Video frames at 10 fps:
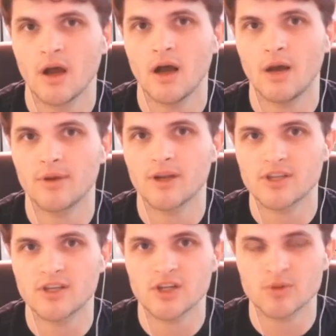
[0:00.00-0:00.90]
because
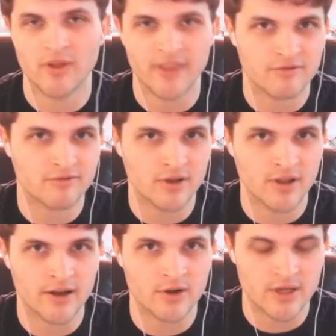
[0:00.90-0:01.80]
he does want that
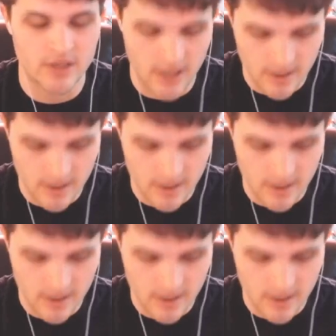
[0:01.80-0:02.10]
frontliner in lane.